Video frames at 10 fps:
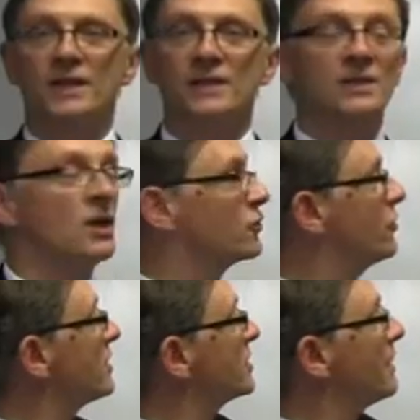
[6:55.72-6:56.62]
6.
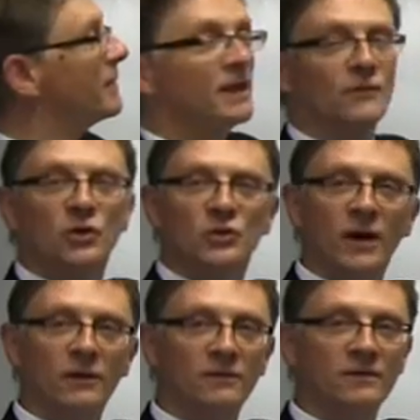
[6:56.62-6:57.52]
Trucks coming in have got
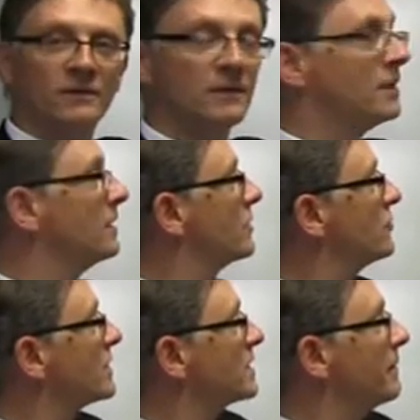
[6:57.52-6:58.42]
12.
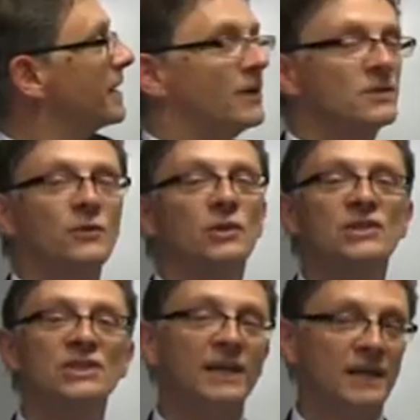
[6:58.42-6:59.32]
Trucks coming out have got
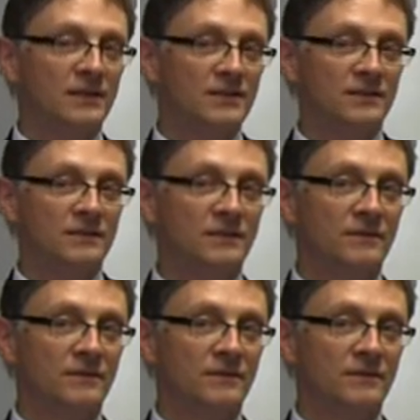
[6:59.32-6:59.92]
6.